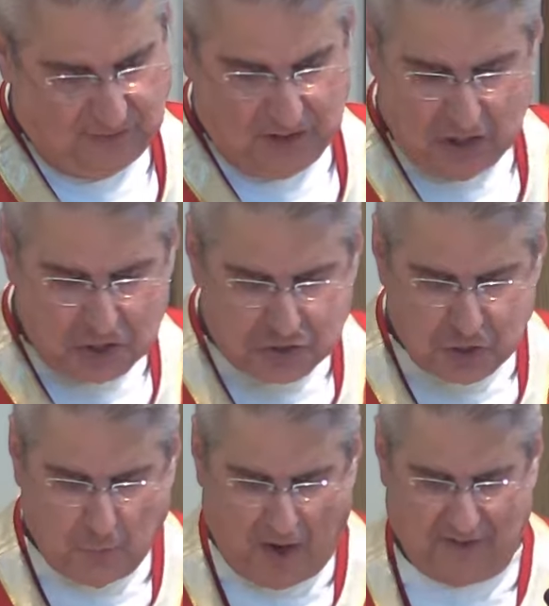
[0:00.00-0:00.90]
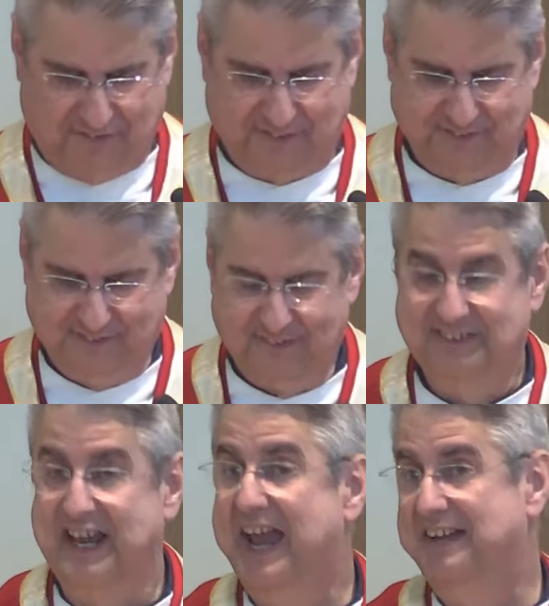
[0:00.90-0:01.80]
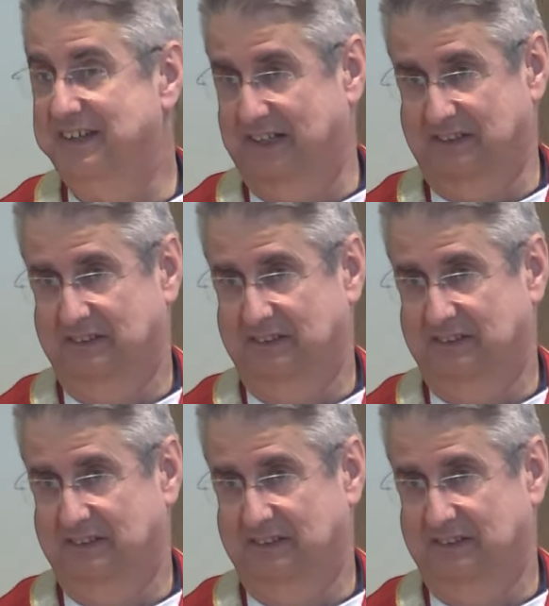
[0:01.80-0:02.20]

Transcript: Here she was standing